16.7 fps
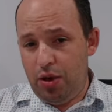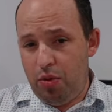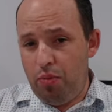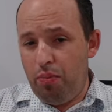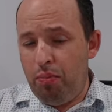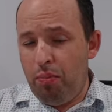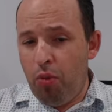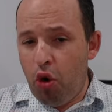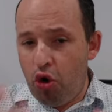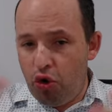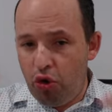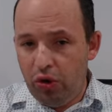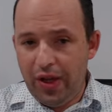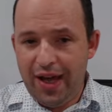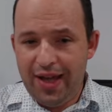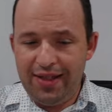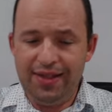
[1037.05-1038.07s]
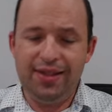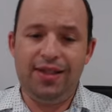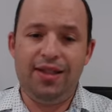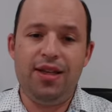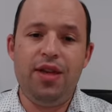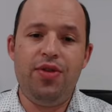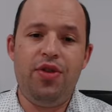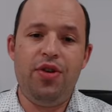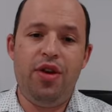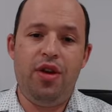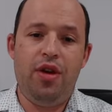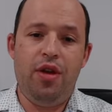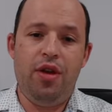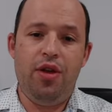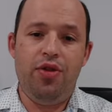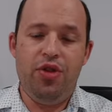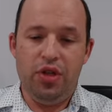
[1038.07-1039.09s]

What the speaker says: more or less the